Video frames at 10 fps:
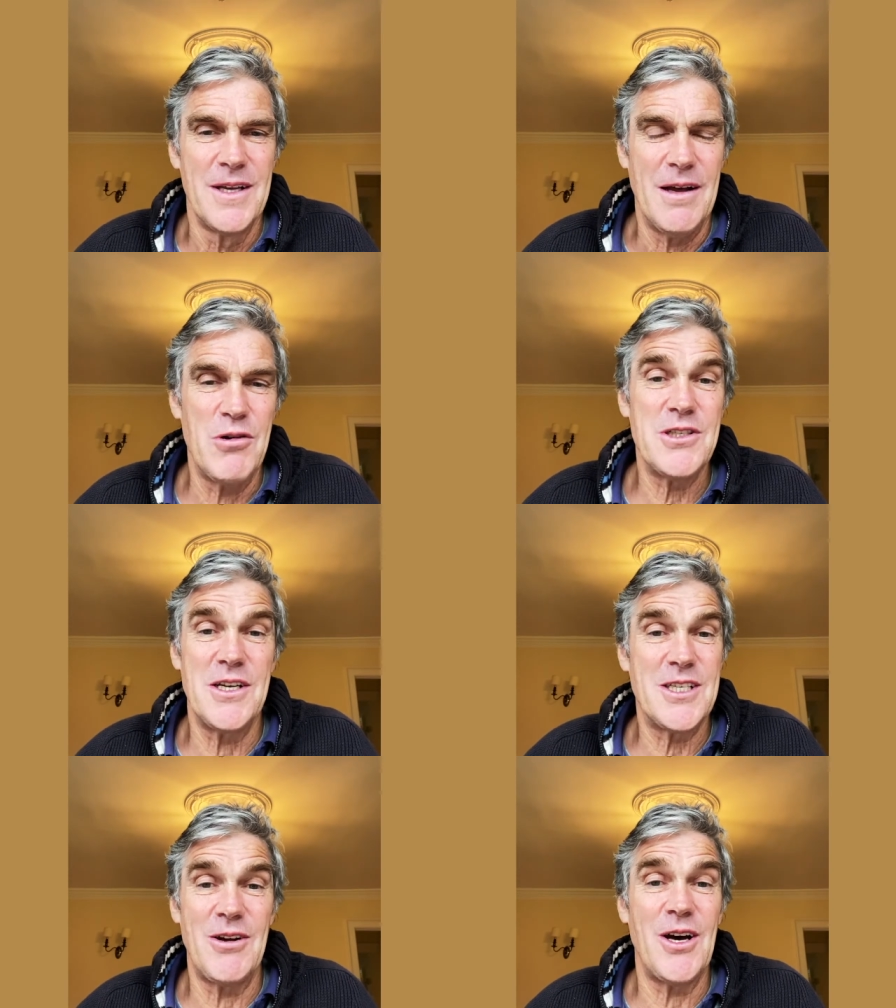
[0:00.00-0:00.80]
It wasn't
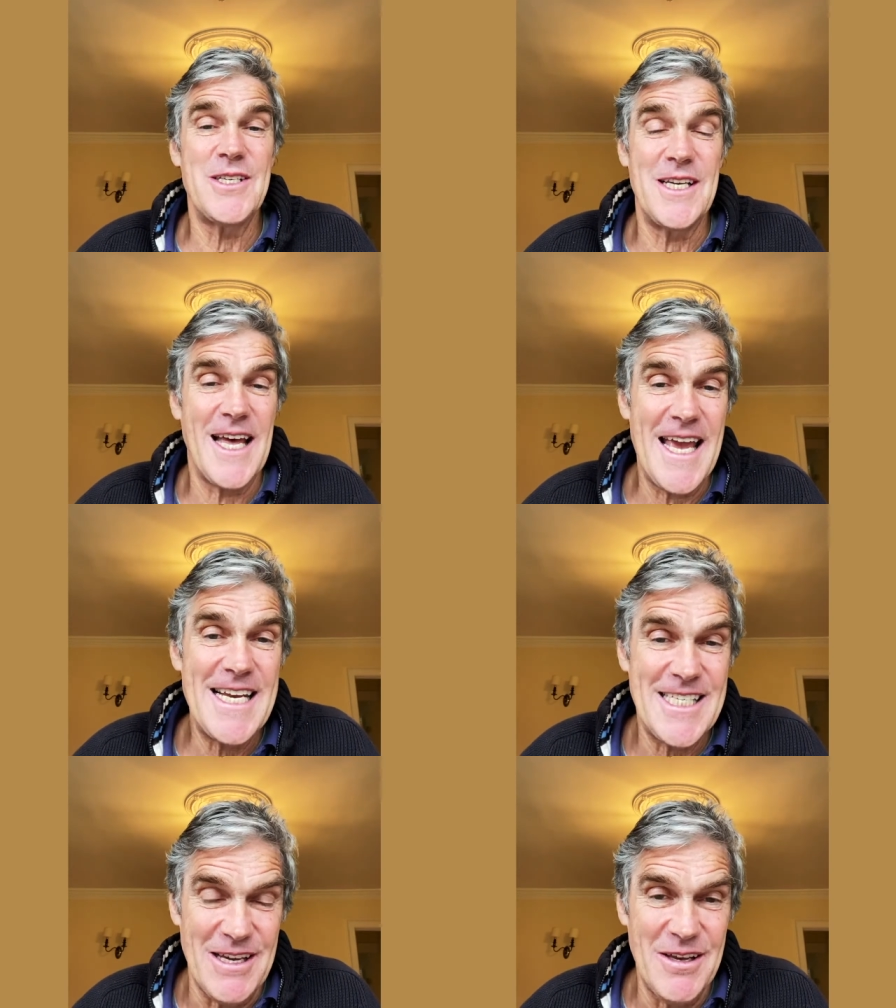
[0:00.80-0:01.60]
until
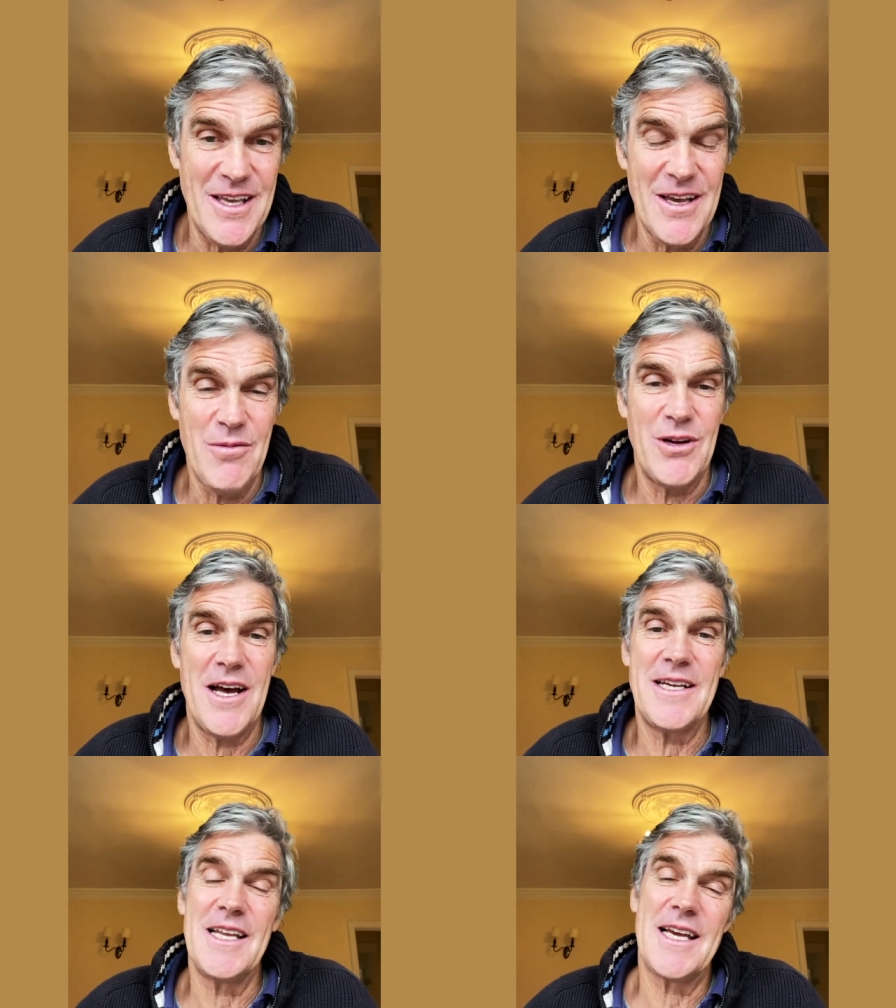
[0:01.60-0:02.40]
1980 when
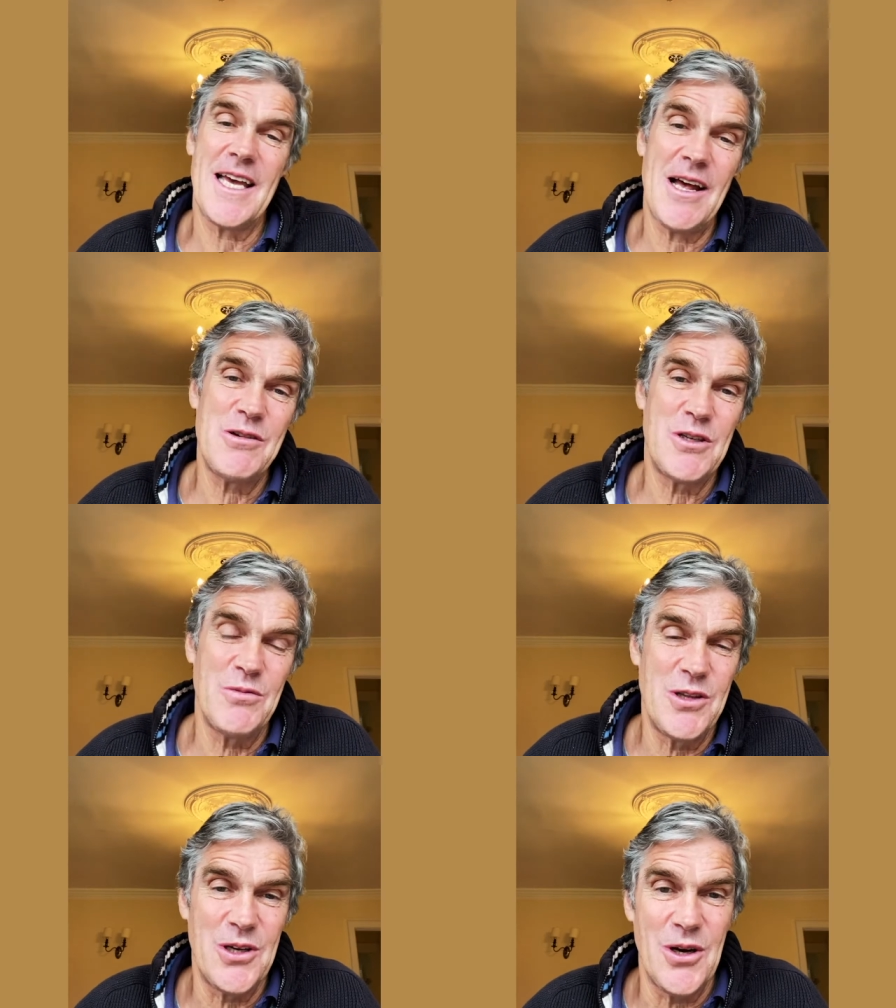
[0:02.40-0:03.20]
I had an encounter
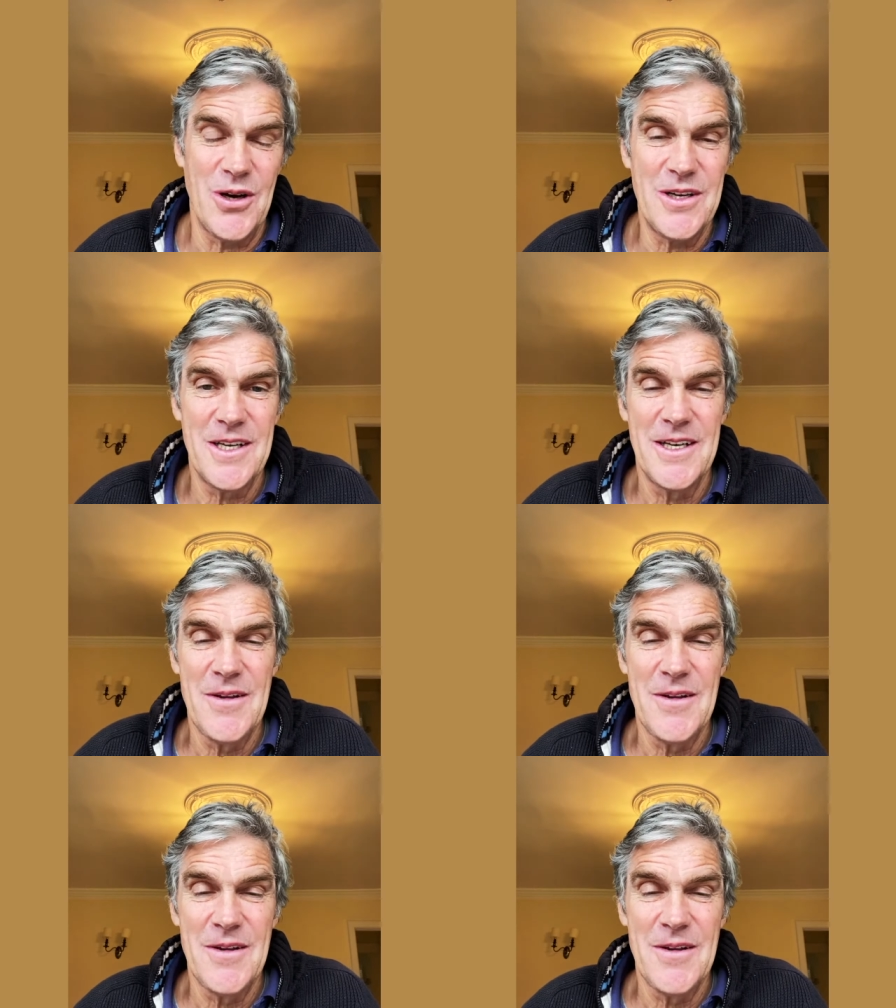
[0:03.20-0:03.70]
with God,